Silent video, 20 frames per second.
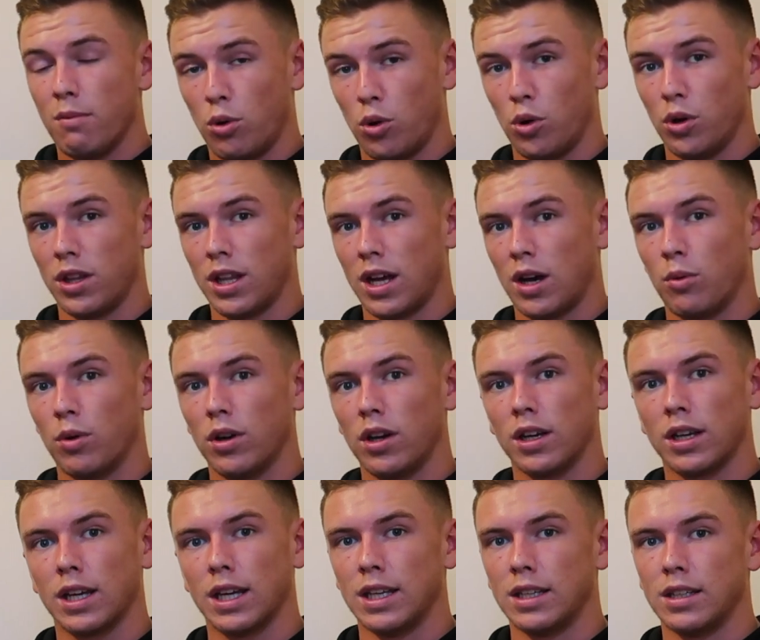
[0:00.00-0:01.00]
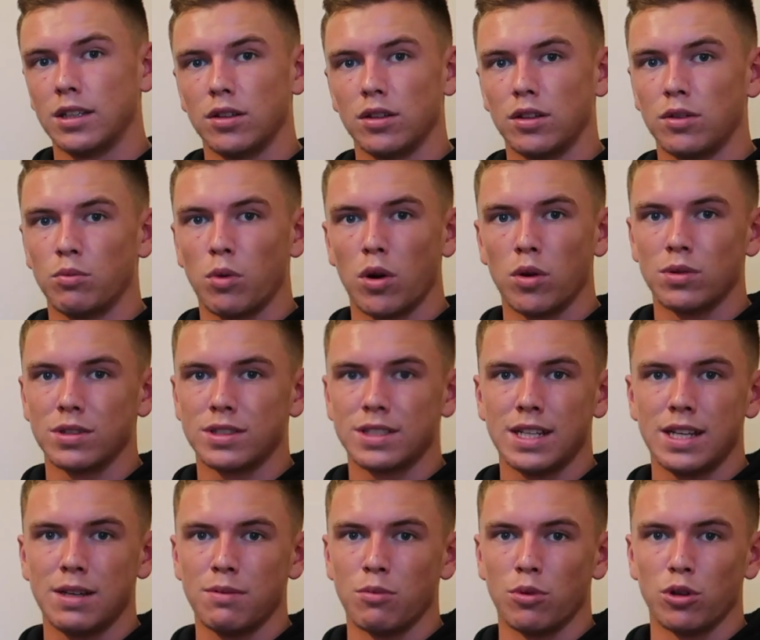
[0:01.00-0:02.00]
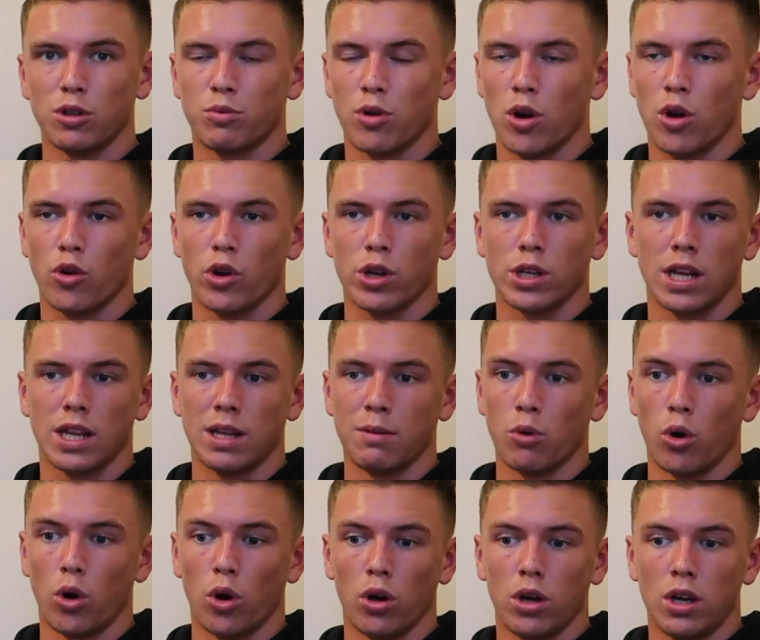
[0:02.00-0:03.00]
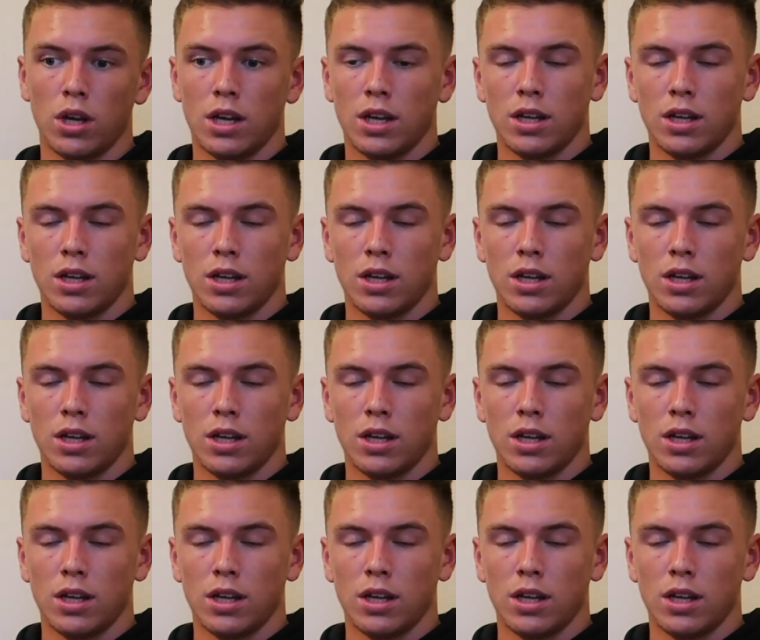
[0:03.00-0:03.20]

putting that work in, you know, you won't see much progress anymore.